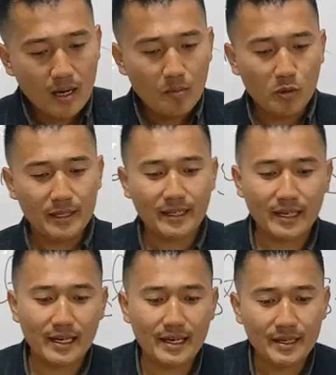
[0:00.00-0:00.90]

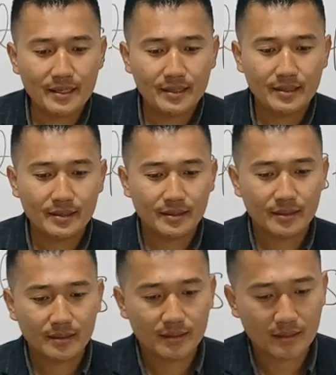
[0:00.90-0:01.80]
Politically,
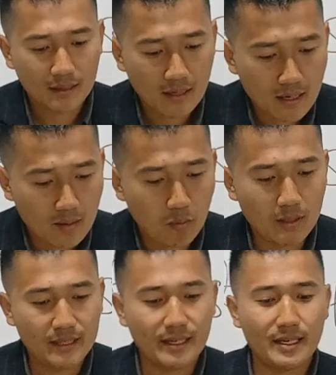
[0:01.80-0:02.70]

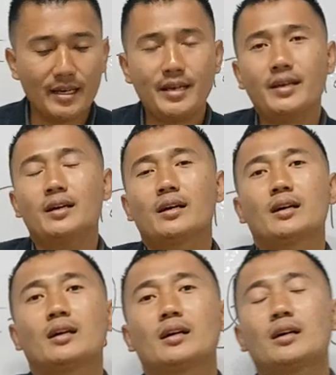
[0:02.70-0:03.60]

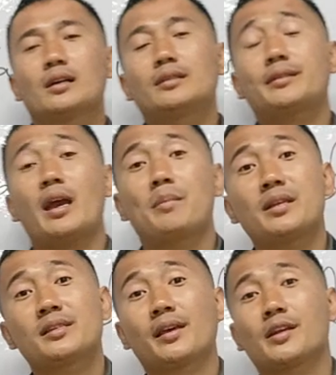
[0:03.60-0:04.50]
the
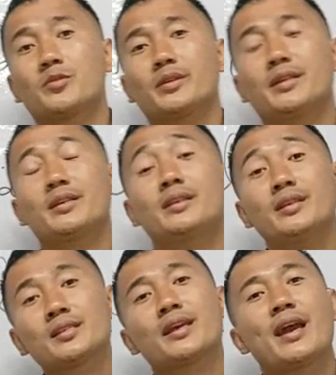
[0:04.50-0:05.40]
Cabinet Secretariat
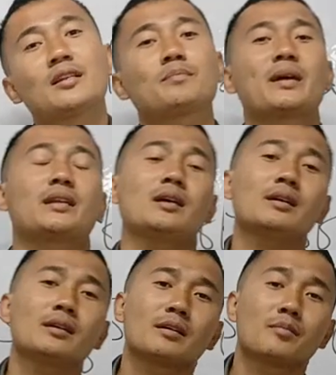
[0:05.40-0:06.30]
is headed by
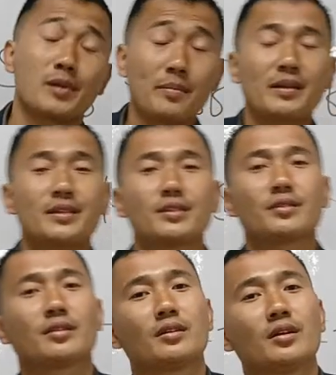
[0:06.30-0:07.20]
the Prime
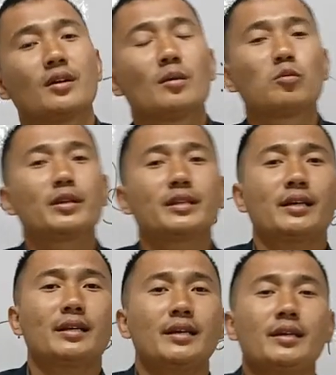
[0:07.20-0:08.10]
Minister.
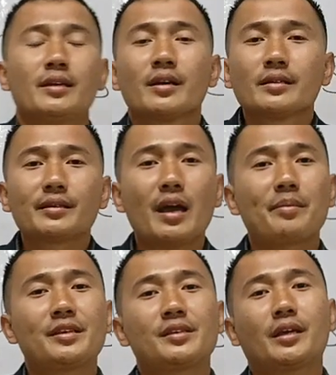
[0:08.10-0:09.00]
Politically, the
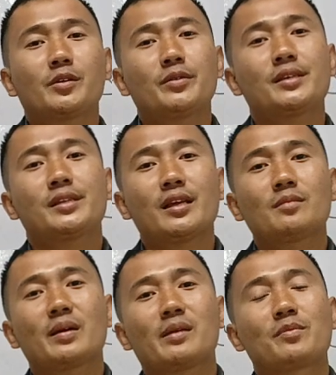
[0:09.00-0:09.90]
Cabinet Secretariat is
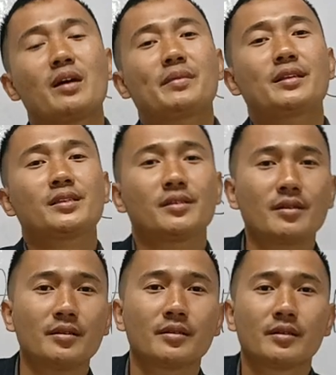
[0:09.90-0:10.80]
headed by the Prime
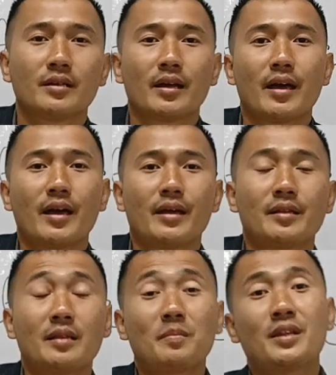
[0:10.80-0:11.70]
Minister,
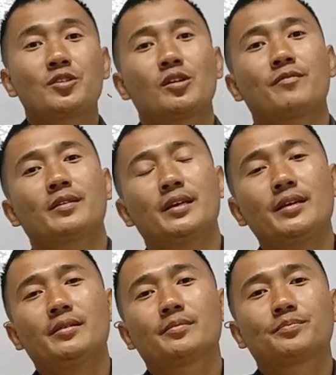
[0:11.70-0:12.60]
and
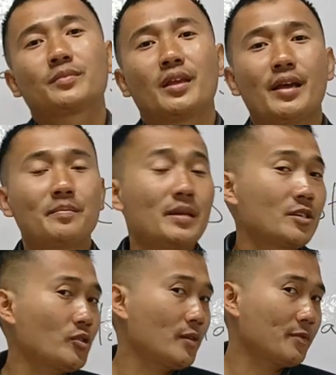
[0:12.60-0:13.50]
administratively,
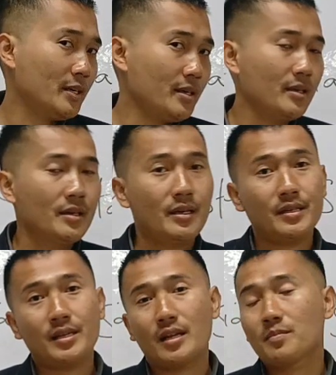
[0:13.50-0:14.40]
it
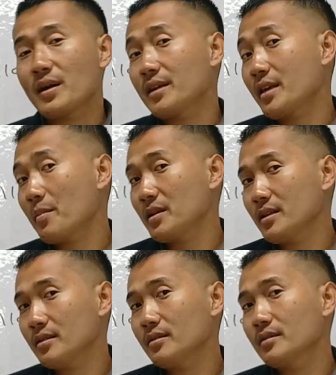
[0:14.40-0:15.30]
is headed by the Cabinet